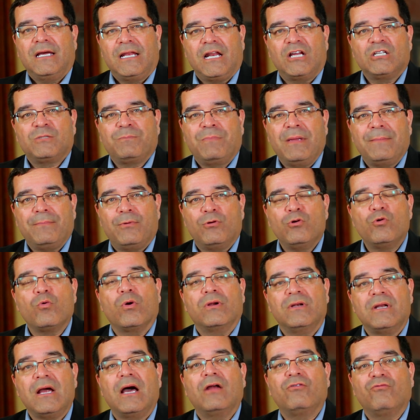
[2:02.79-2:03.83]
allows people who
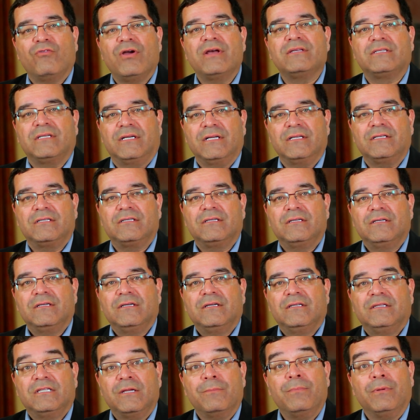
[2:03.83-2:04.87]
are non-residents
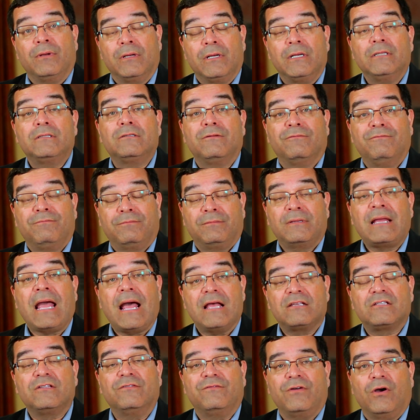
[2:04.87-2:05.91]
the ability to
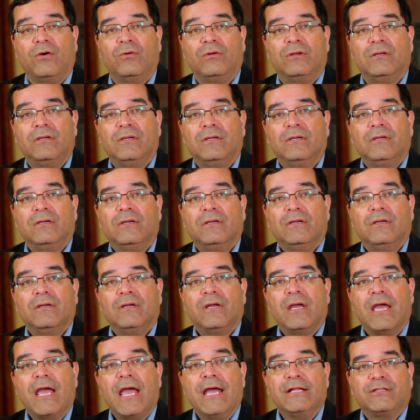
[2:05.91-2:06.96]
cast a vote
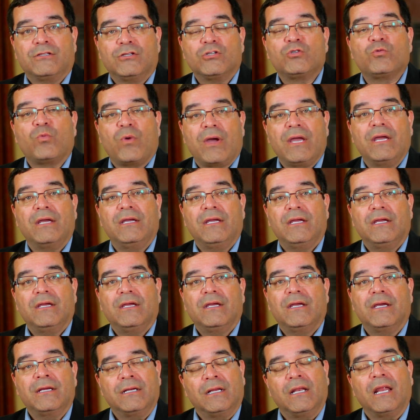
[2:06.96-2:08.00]
and to sway
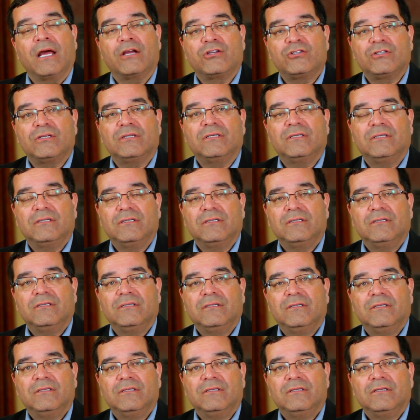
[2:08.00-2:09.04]
an election.
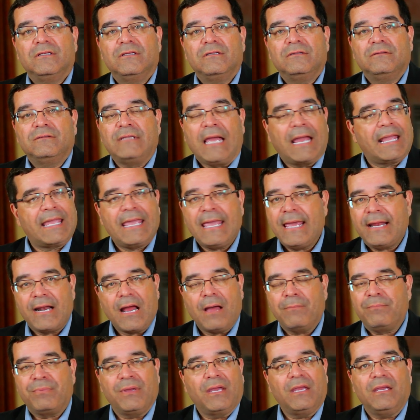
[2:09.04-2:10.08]
That
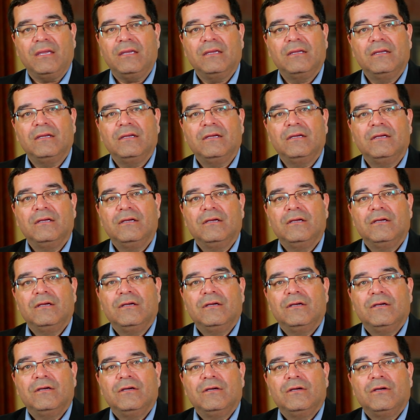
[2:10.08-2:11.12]
cannot be.
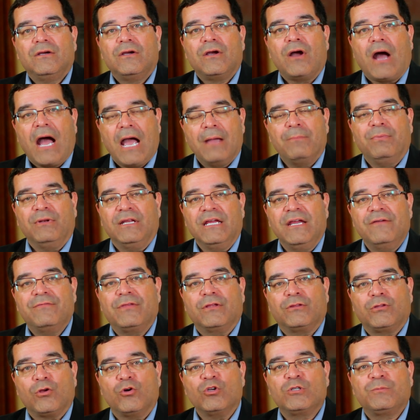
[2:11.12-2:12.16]
I believe
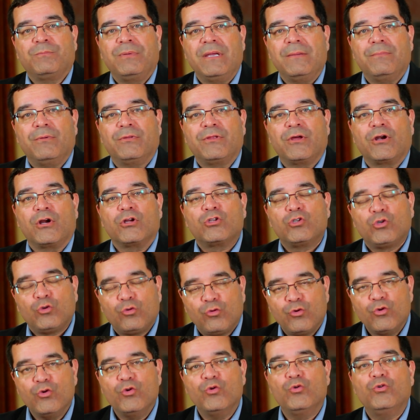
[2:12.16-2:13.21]
that those people that are
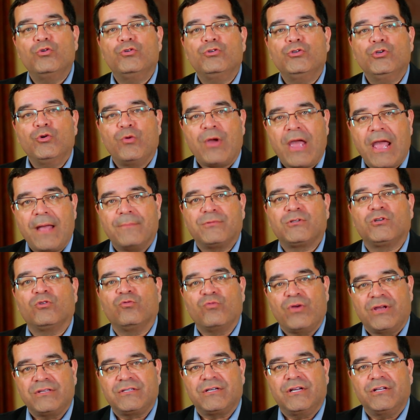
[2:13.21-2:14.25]
true New Hampshire
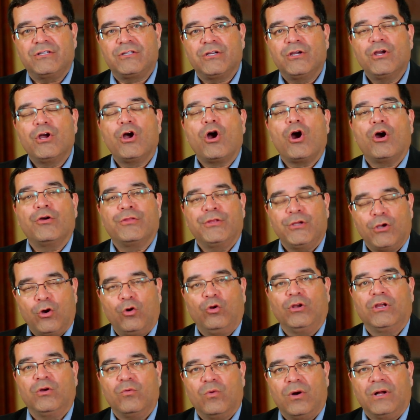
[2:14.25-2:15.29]
residents are the
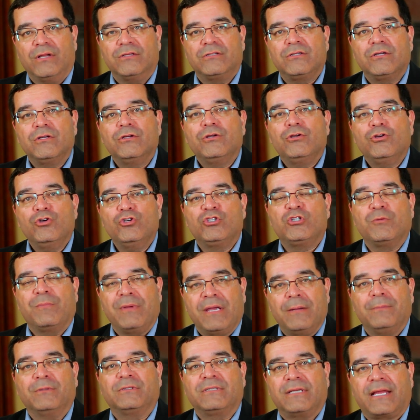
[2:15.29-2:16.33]
only ones who should
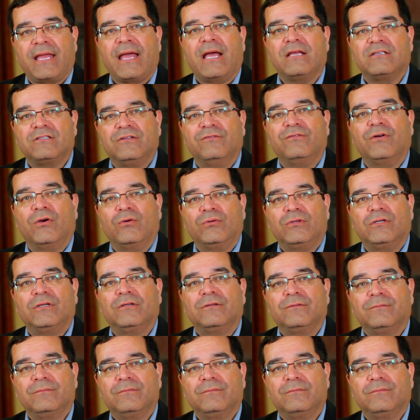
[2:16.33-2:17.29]
be able to cast a vote.